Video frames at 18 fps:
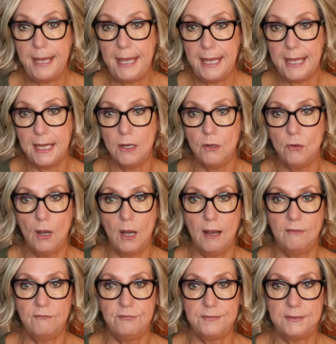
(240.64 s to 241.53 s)
pair
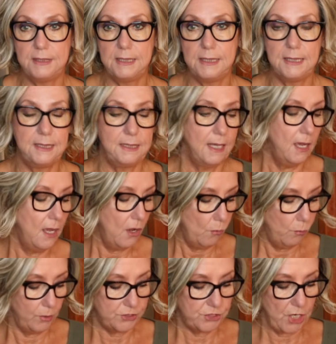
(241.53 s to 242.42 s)
of the,
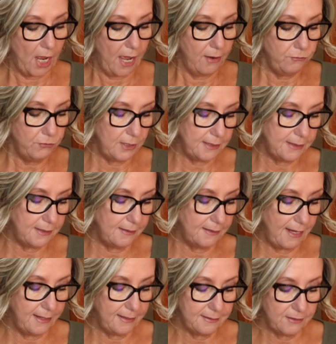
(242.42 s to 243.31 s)
which I really
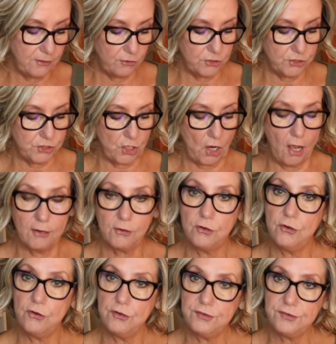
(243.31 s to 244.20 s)
like their
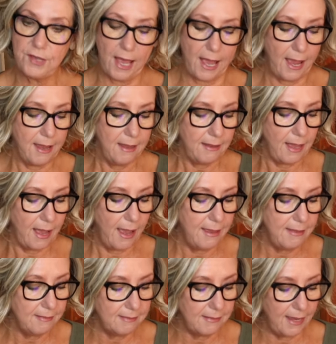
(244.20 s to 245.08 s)
joggers. I,
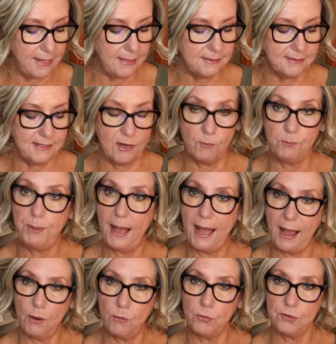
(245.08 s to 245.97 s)
I like their
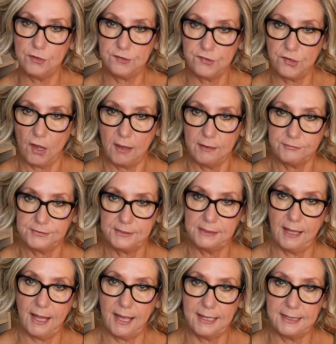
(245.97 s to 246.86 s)
Power Soft
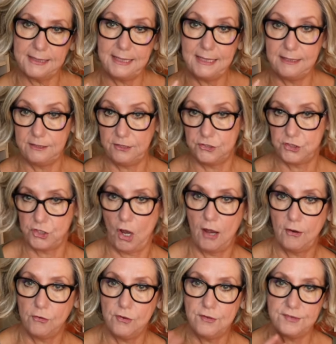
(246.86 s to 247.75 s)
line in the
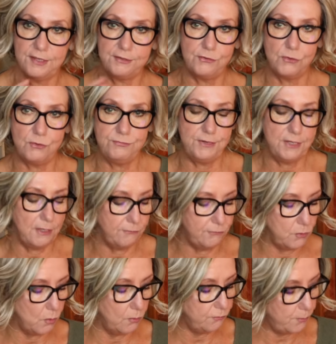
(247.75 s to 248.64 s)
joggers. I don't know if any
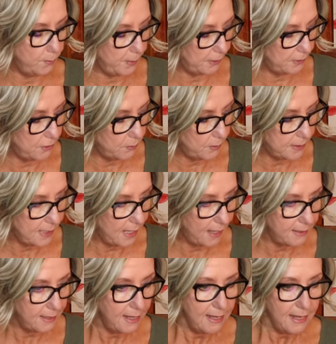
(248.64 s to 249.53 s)
of you are familiar with
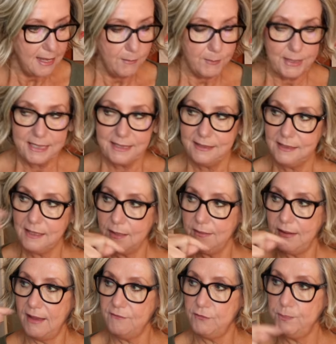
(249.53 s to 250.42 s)
that, but I think I
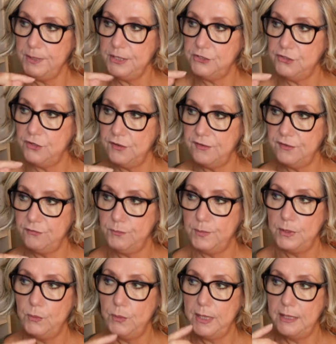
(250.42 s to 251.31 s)
have pictures of
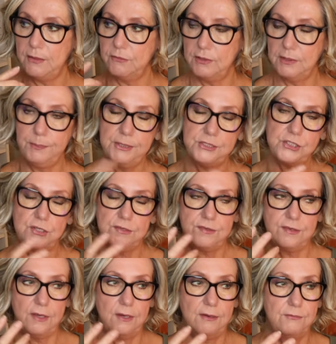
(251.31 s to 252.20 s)
me wearing,
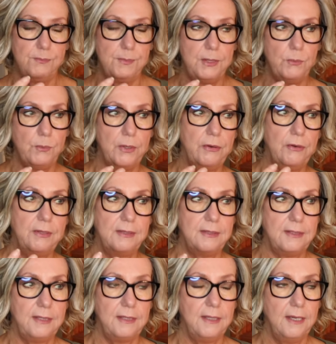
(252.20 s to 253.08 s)
pictures of me wearing
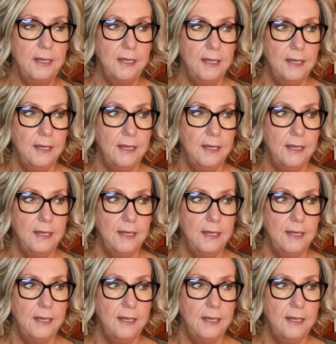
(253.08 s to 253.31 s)
the,